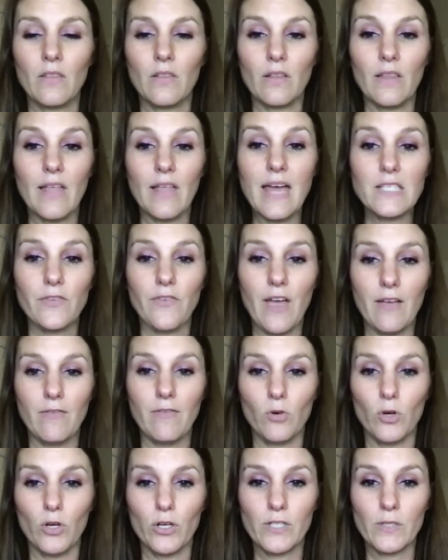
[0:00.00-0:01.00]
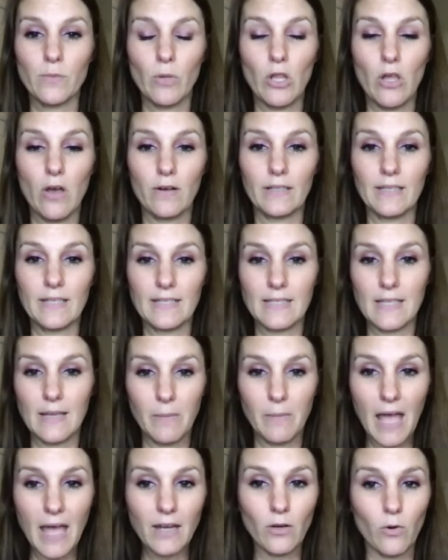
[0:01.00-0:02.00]
The last 5 words belong in the
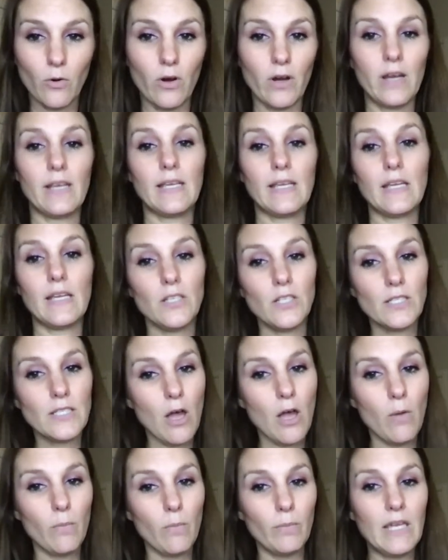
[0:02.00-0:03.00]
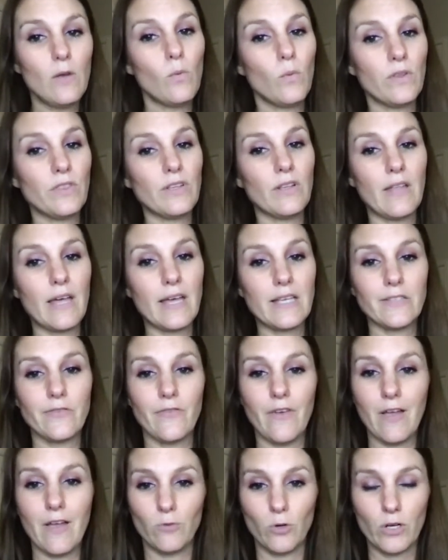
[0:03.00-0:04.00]
same category. Can you tell me what the
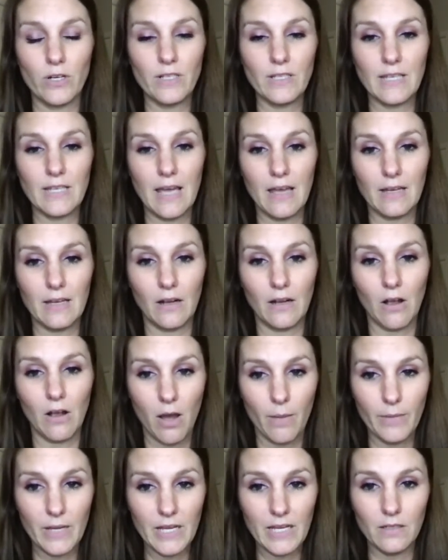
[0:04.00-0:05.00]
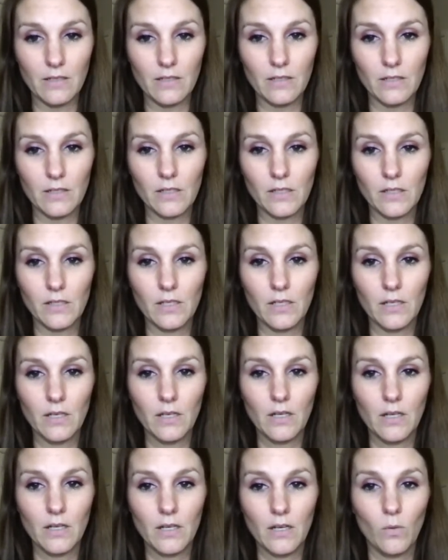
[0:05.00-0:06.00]
last 5 words had in common?
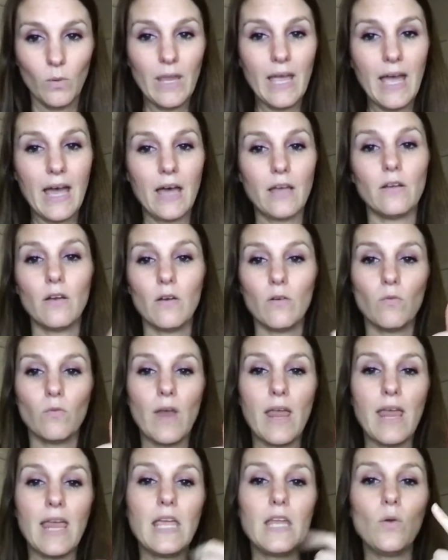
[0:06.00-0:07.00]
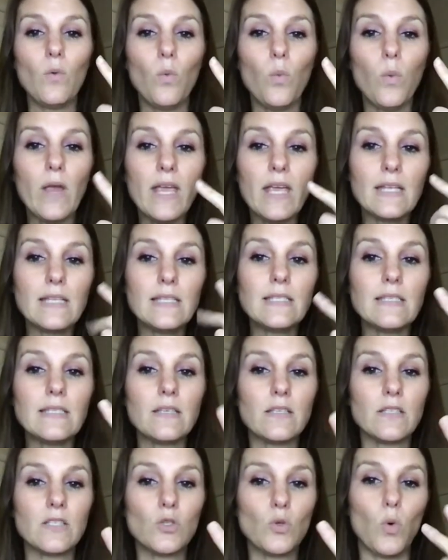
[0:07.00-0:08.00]
We had rain, wind,
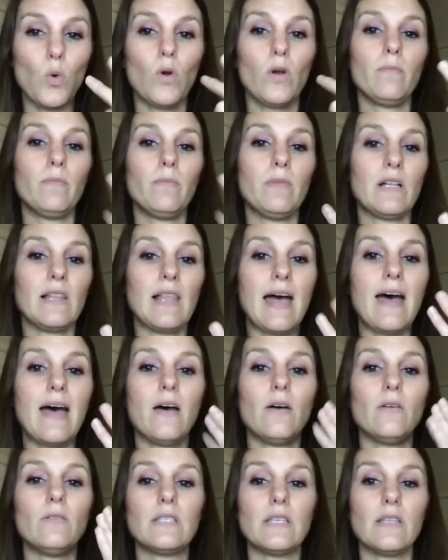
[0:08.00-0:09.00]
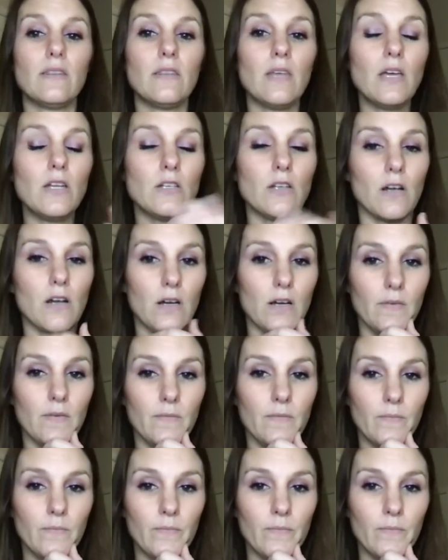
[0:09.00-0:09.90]
storm, clouds, thunder.